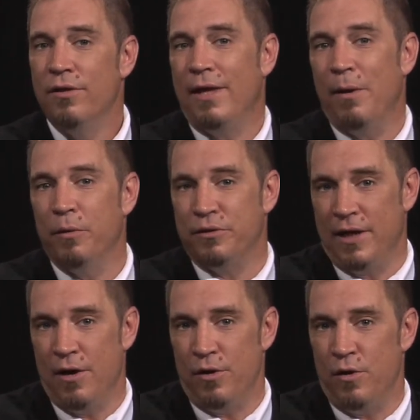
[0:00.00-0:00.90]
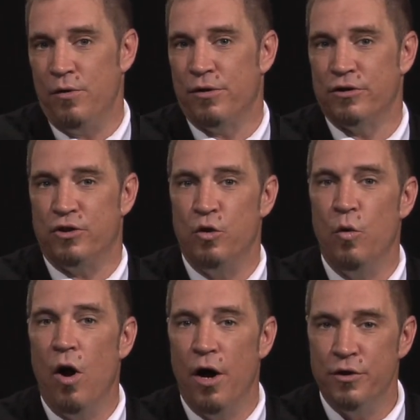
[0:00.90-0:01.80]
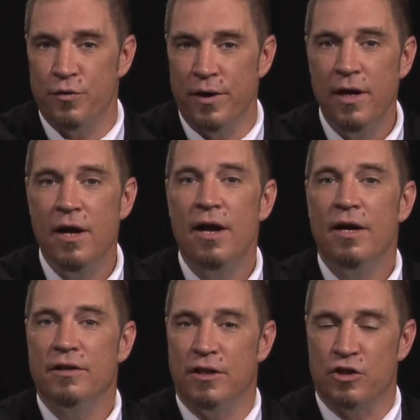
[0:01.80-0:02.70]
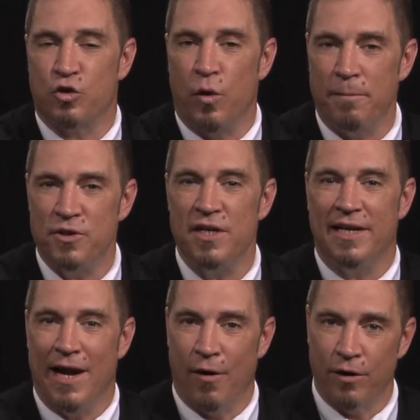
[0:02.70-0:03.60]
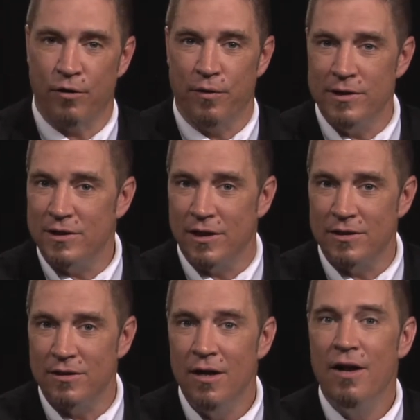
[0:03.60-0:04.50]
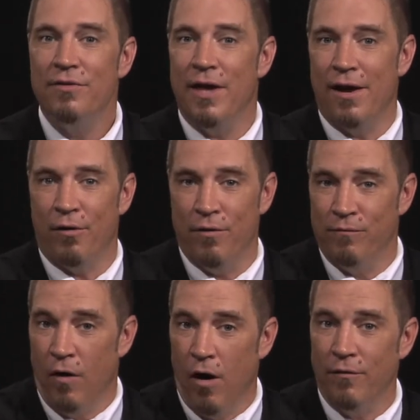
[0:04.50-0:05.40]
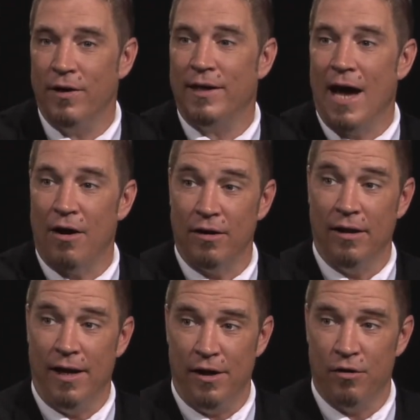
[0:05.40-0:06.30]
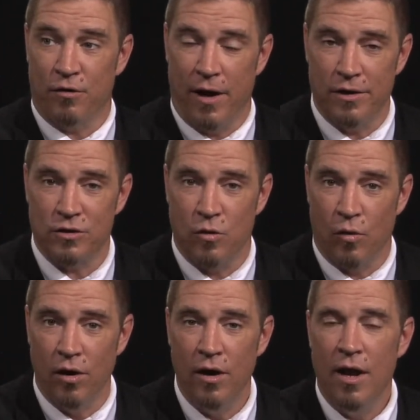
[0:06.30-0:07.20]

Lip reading: They will tell you there's 200 description characteristics that are involved in calculating your credit score,